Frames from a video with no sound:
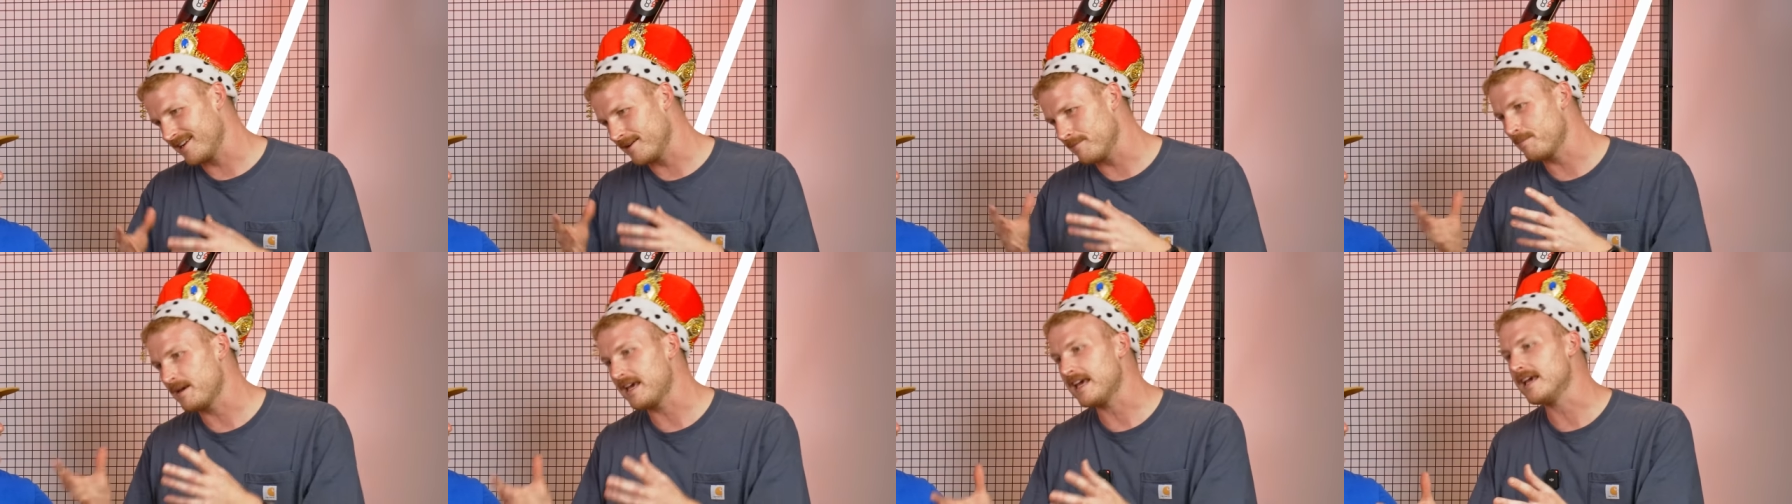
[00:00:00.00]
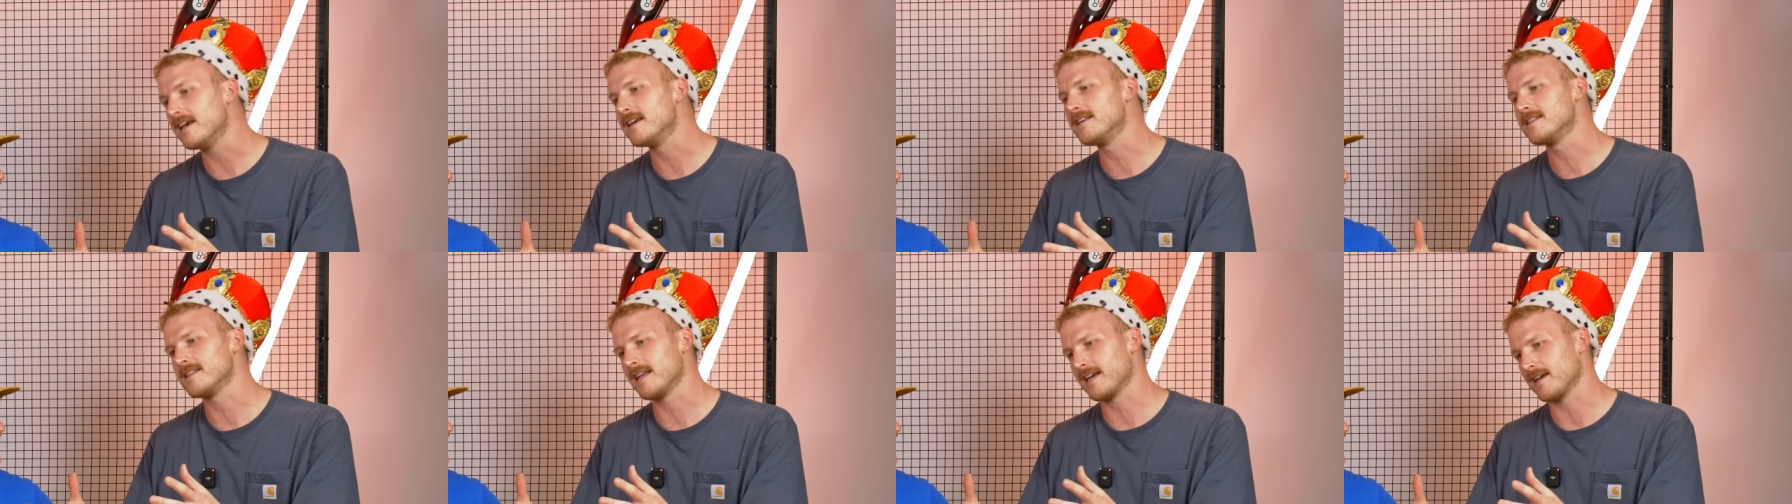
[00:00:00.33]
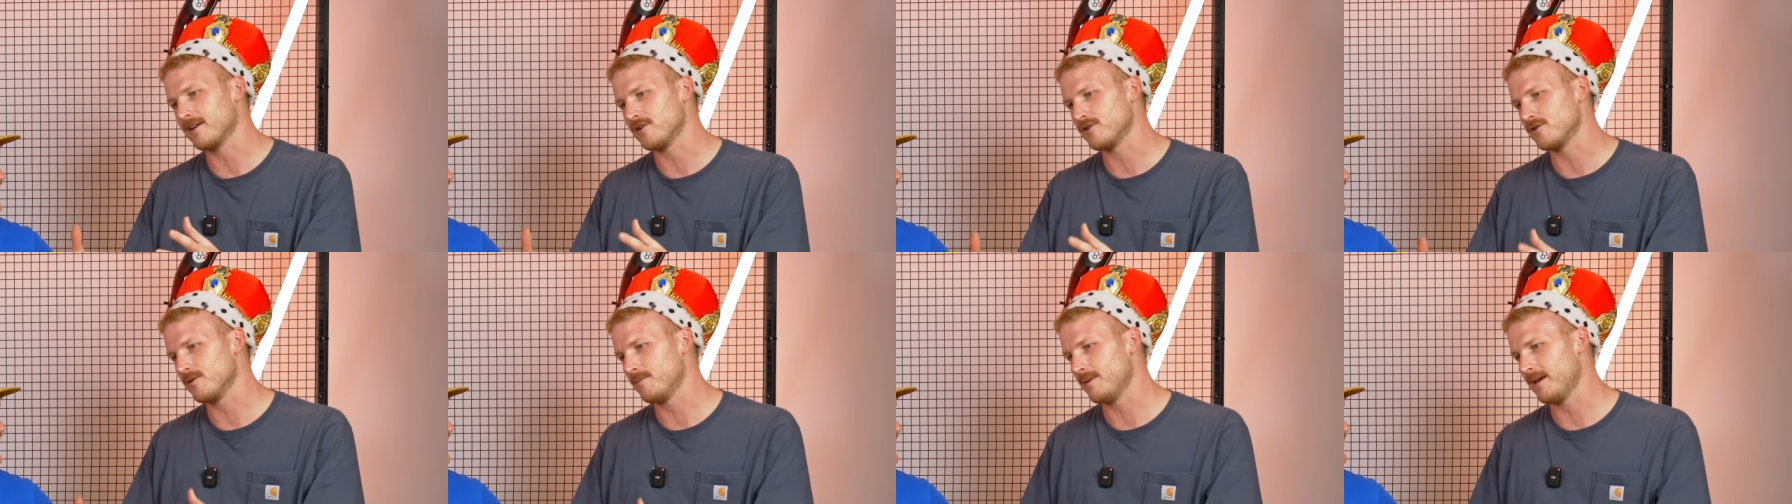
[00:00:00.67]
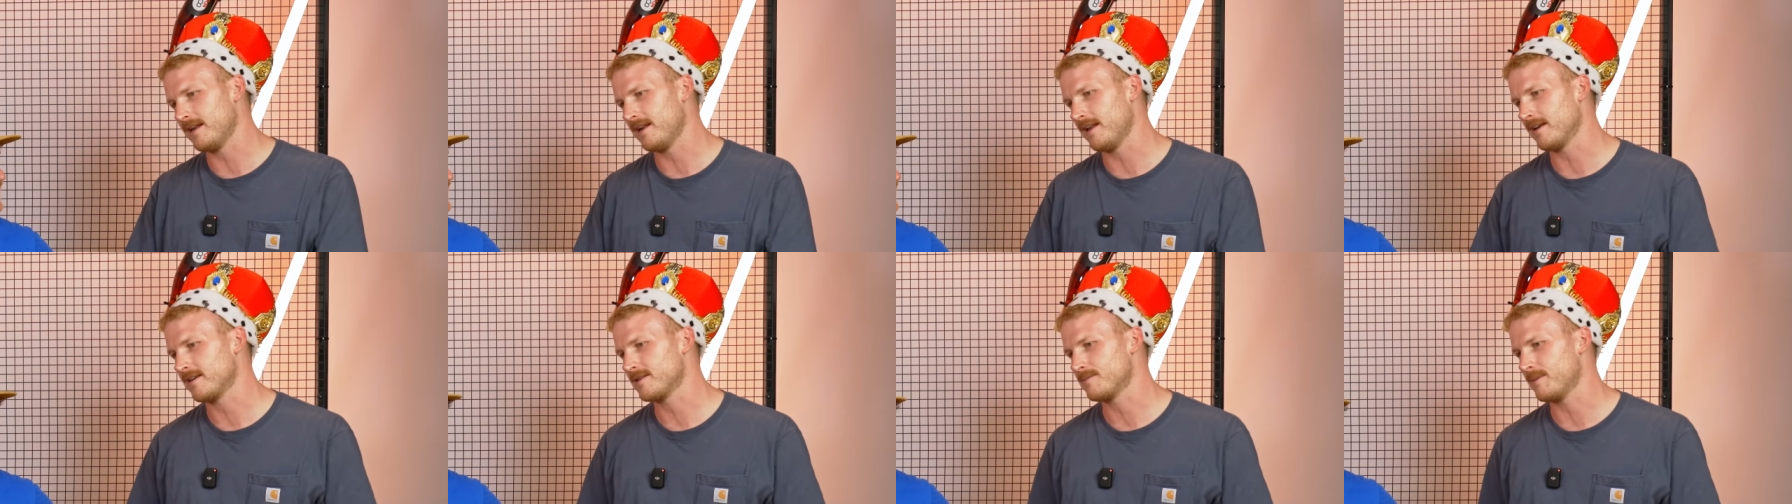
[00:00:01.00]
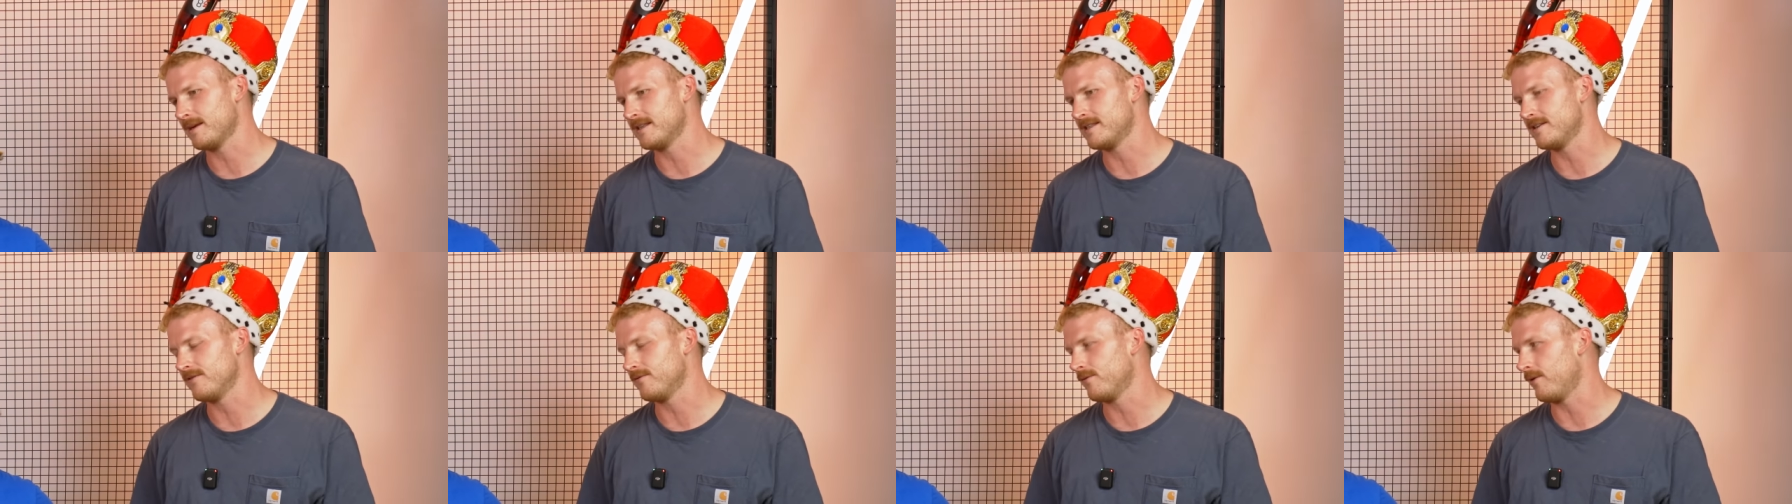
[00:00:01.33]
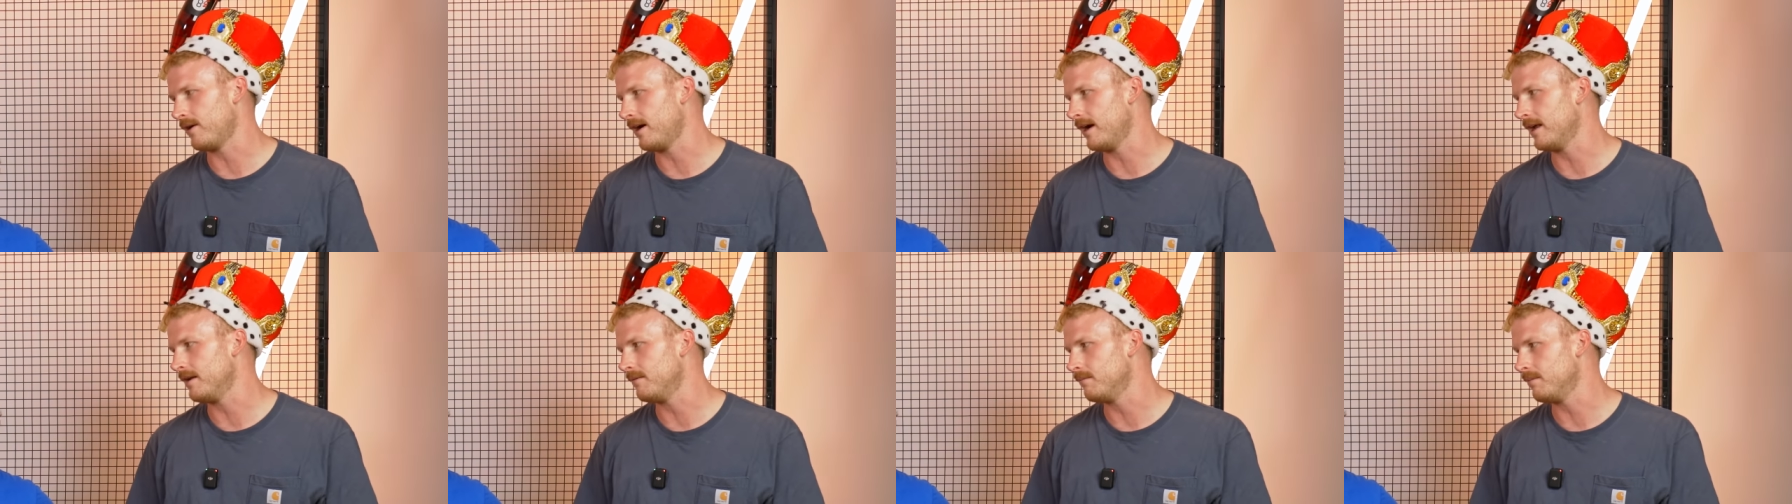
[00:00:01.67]
appears like it should be an expensive
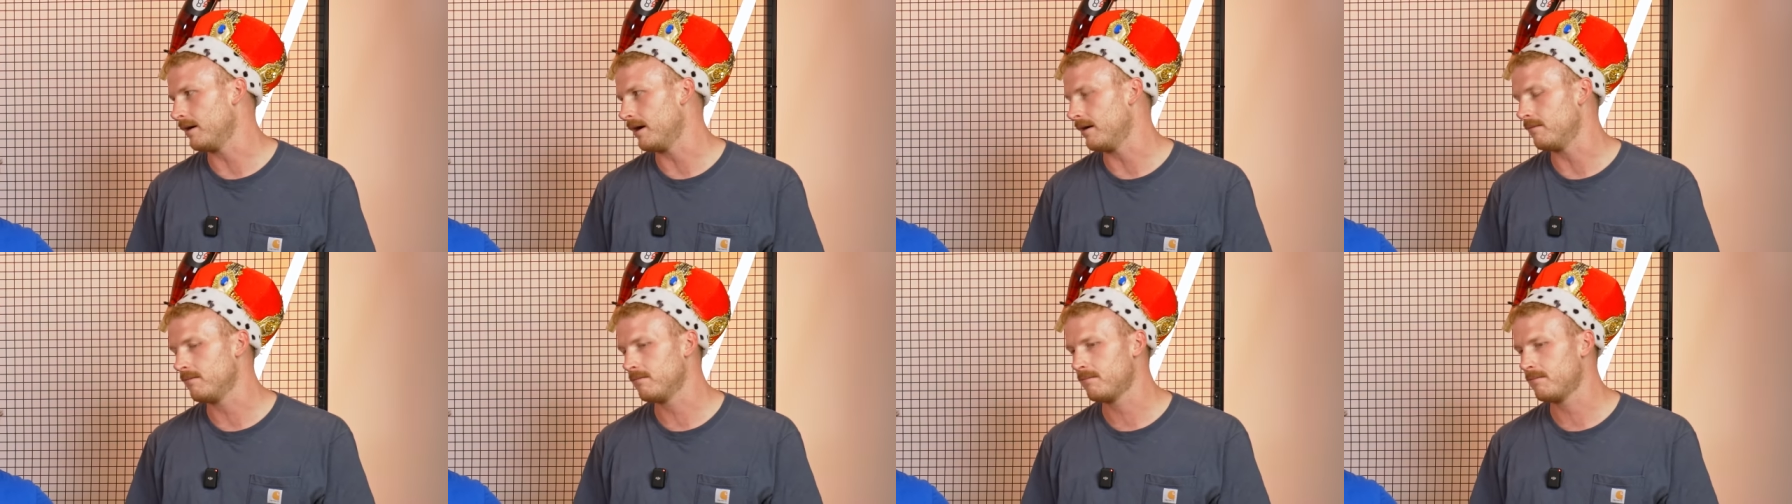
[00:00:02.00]
wine, but